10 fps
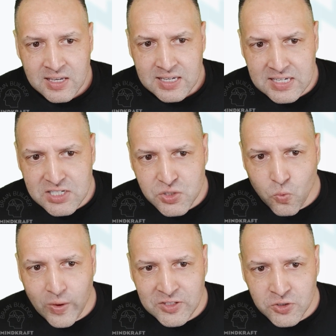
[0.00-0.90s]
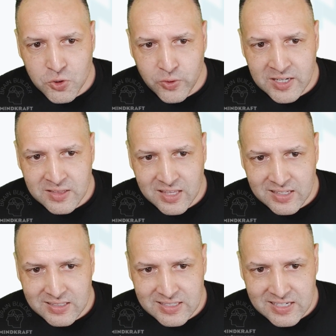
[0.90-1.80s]
is when you're doing
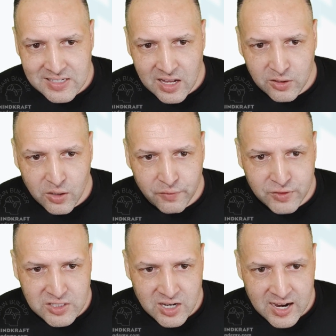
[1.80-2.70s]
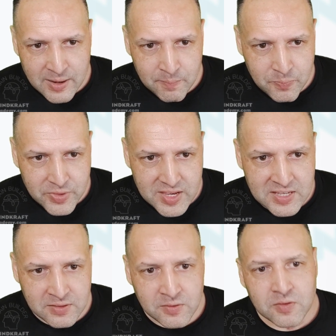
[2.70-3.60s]
a lot of the time
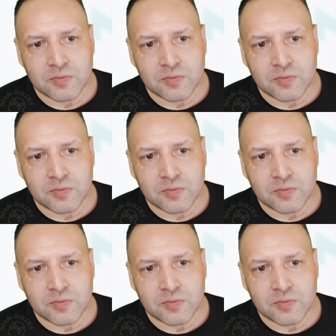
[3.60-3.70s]
in